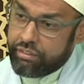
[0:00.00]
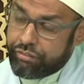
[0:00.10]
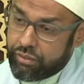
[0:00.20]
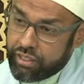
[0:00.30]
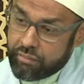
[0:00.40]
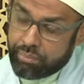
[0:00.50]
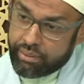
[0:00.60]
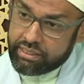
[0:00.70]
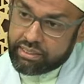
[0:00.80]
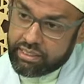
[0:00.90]
for a
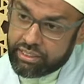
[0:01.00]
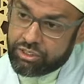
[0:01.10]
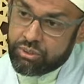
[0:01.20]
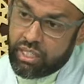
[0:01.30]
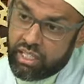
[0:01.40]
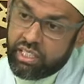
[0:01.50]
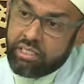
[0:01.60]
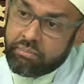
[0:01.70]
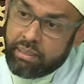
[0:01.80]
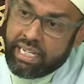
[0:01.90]
person to
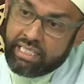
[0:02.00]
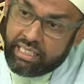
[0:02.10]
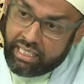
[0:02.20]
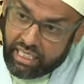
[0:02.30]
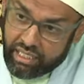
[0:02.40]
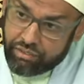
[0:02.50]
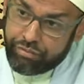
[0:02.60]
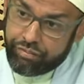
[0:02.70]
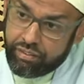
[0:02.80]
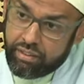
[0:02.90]
earn my
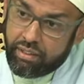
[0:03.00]
love